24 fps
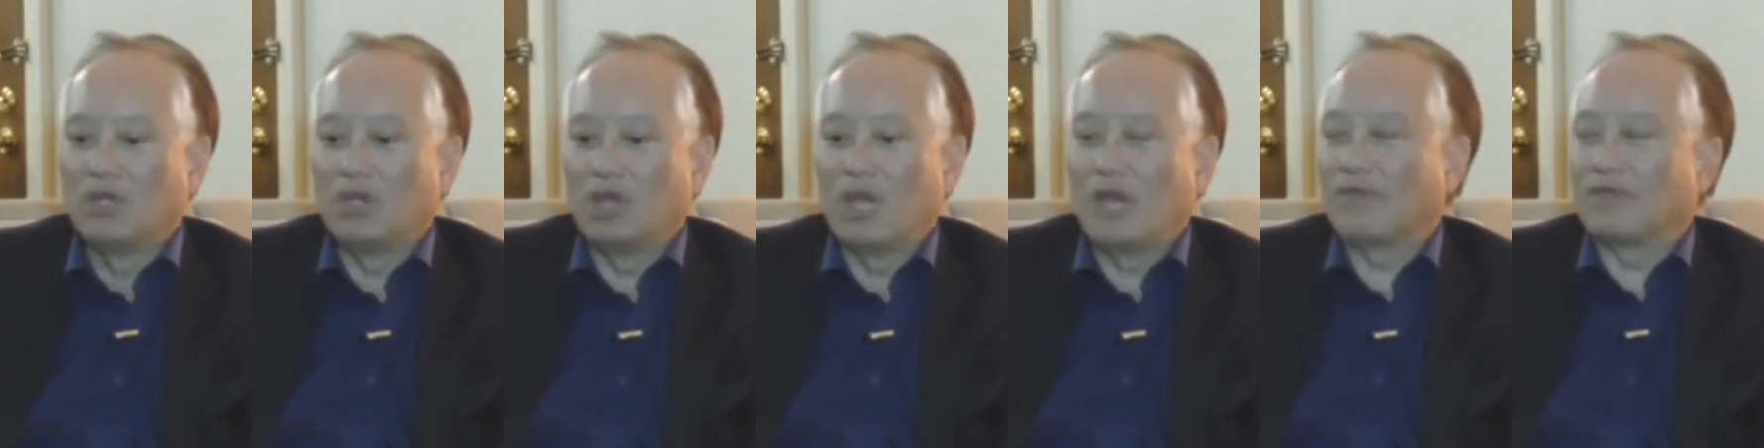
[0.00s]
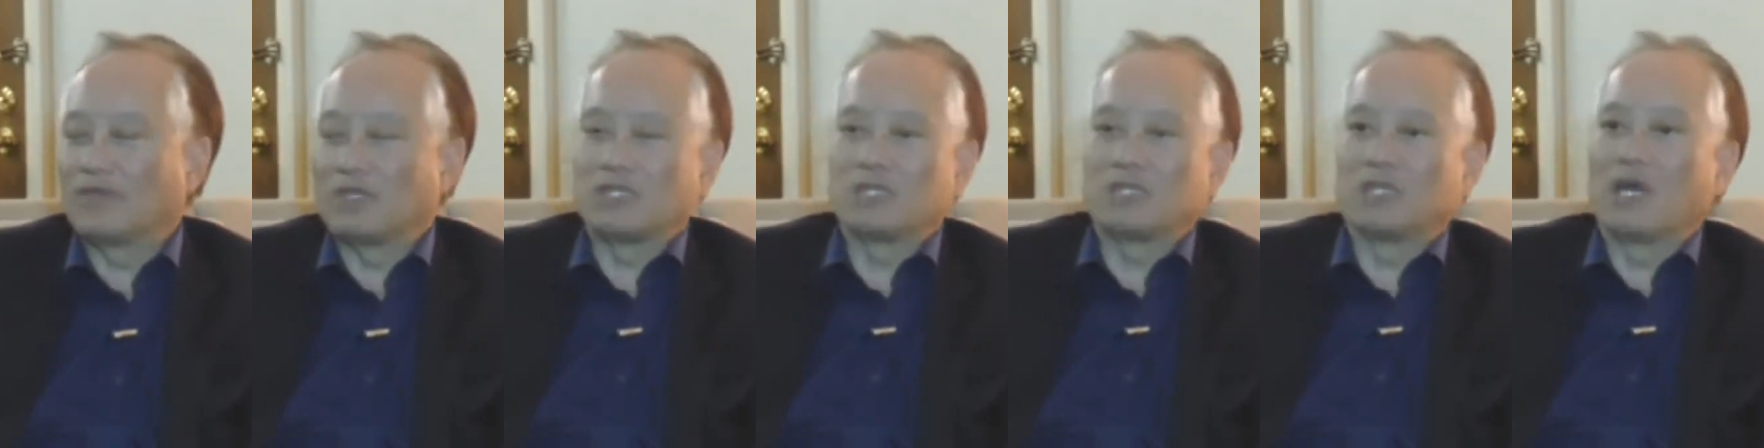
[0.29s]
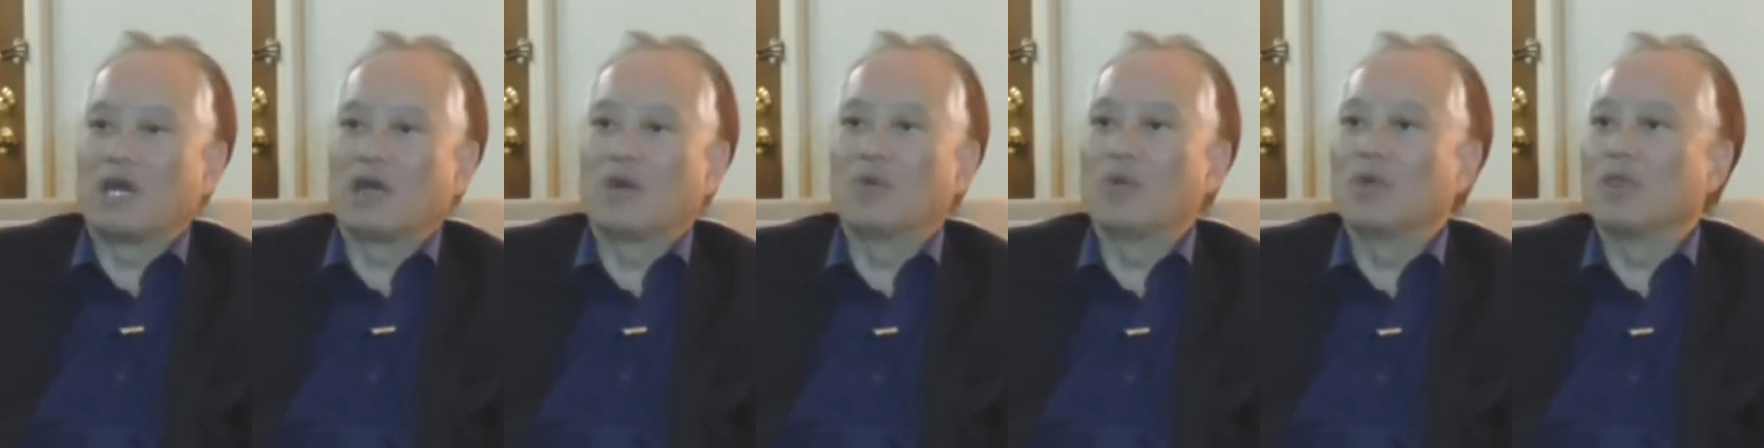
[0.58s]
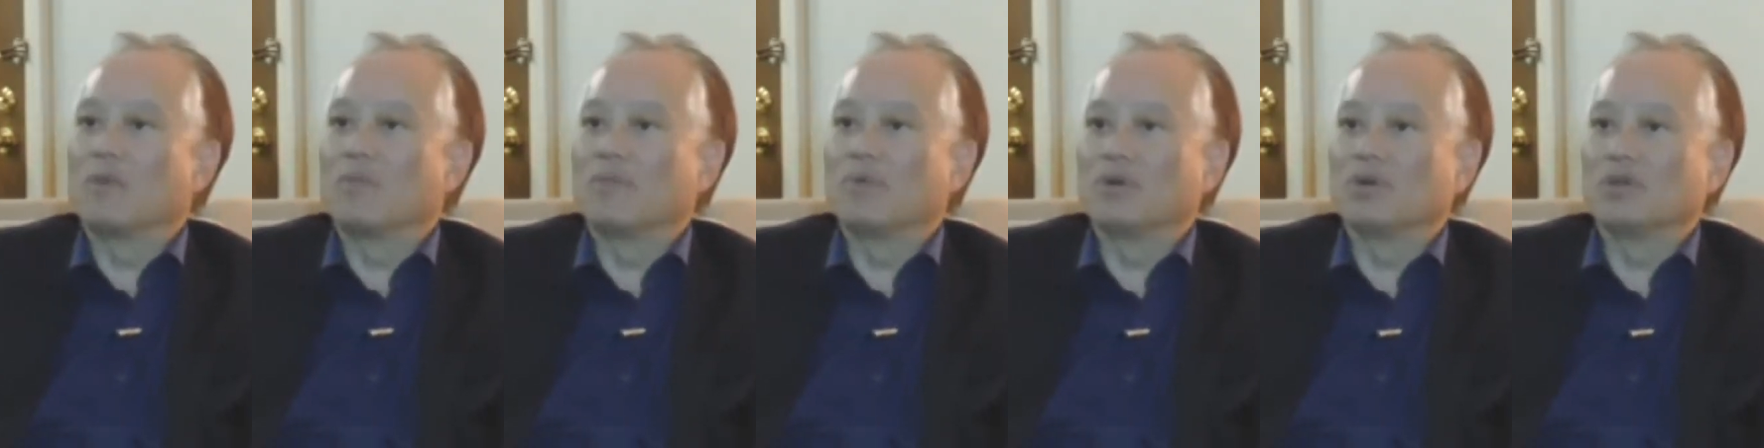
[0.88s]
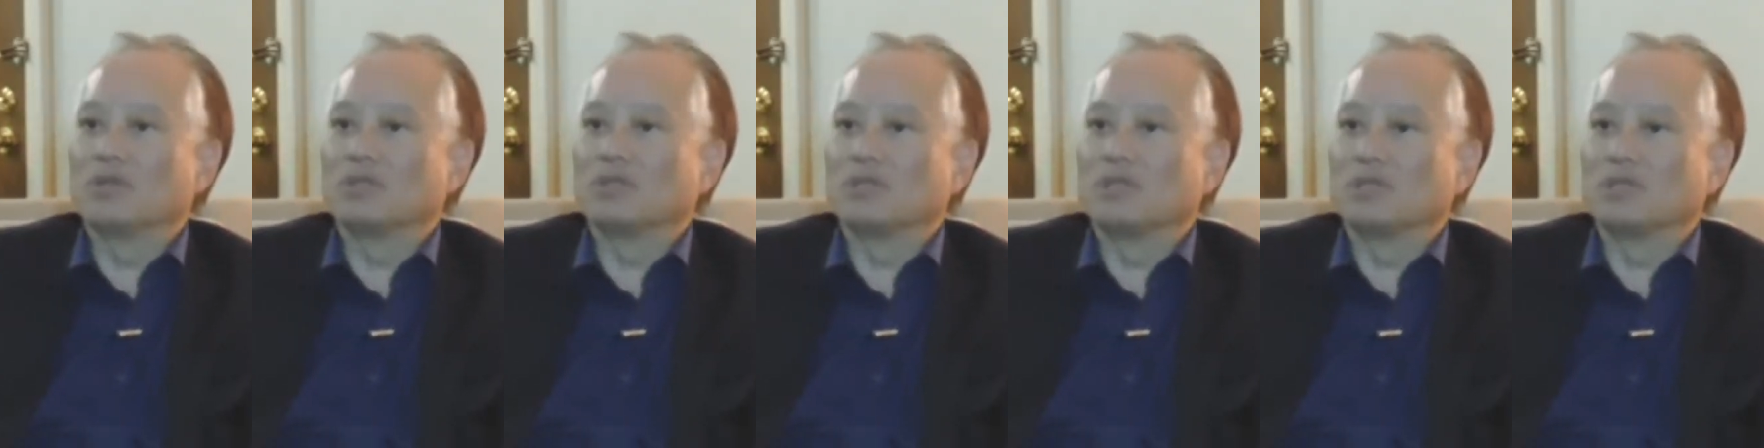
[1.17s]
you have to start where the
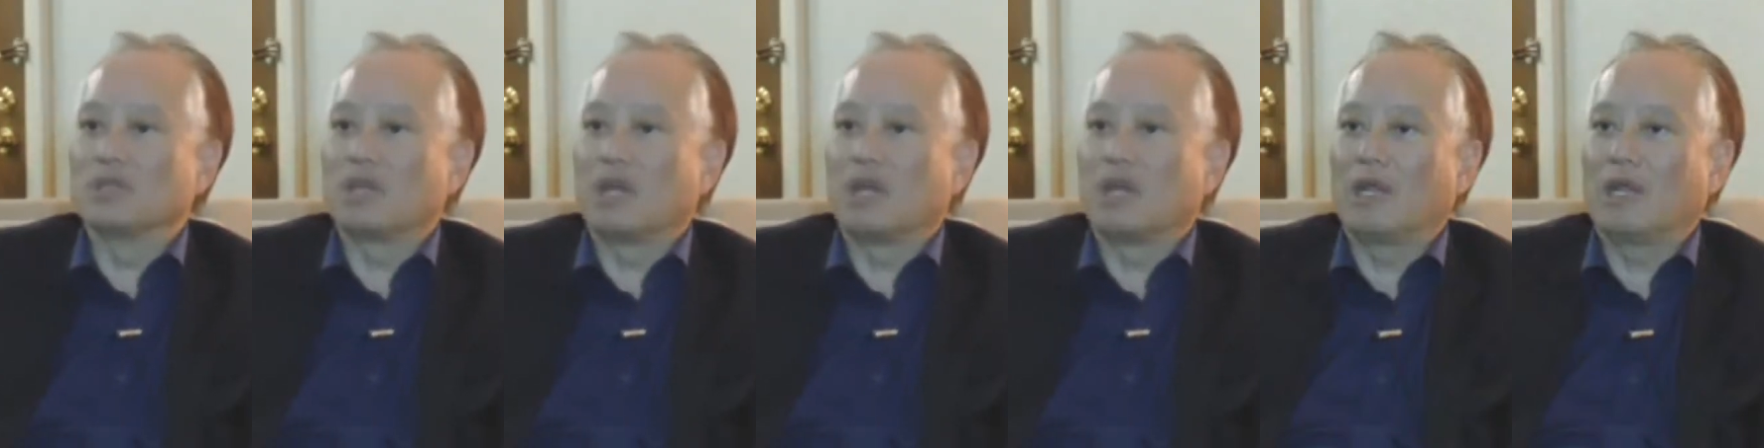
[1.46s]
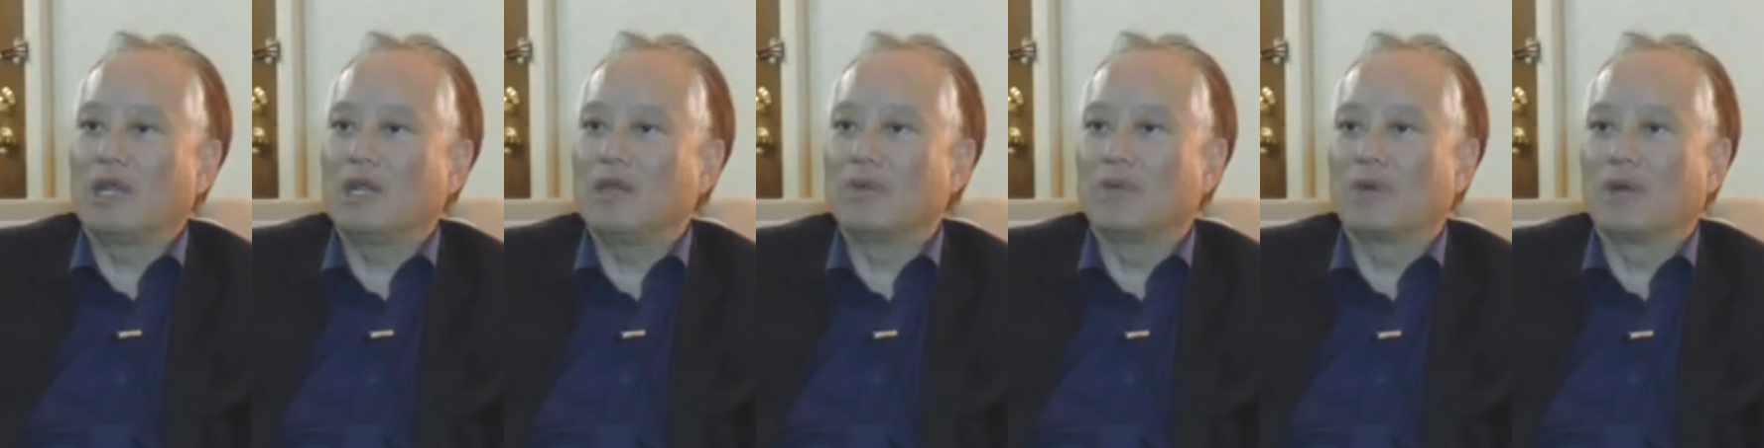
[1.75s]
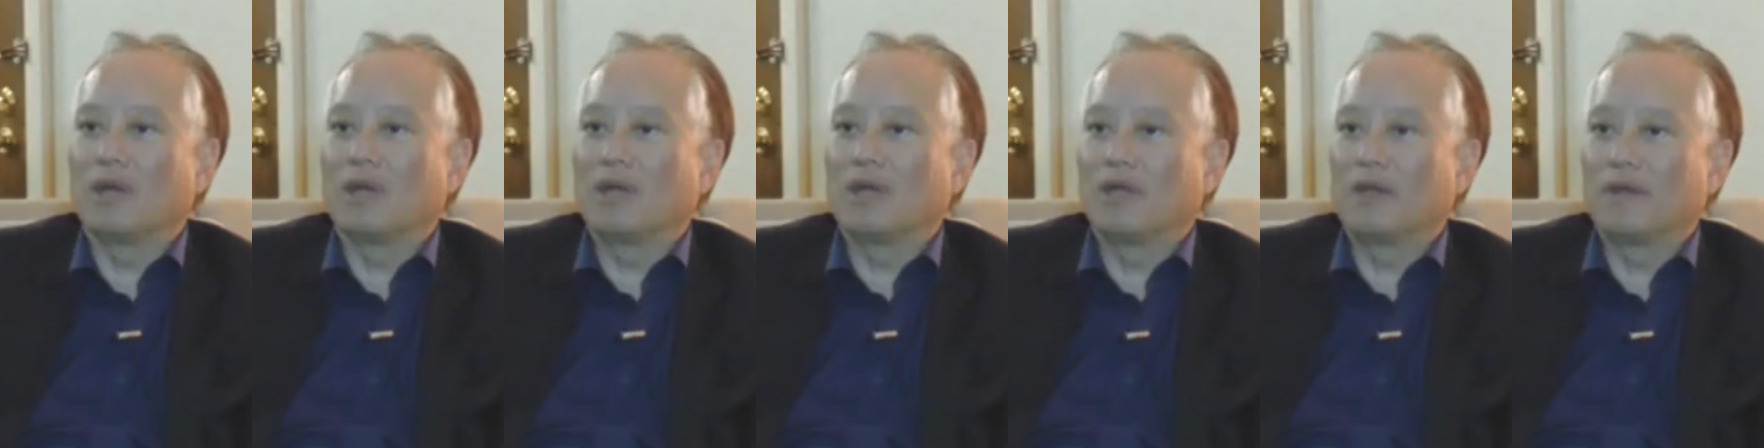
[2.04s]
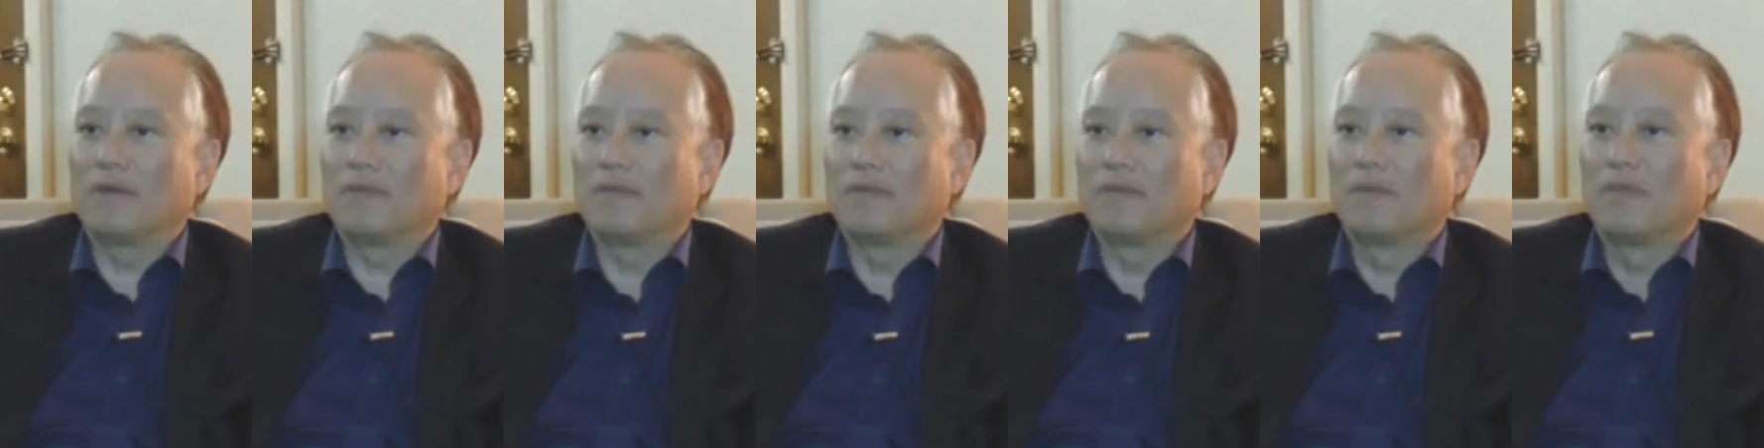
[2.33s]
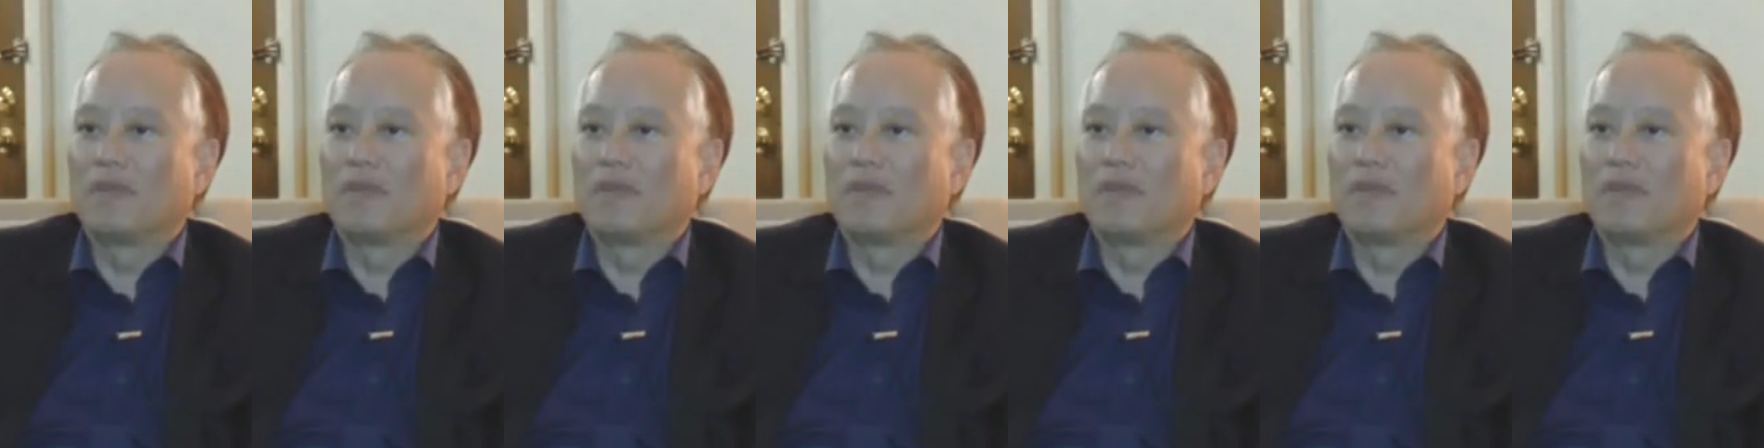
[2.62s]
person's at anyway,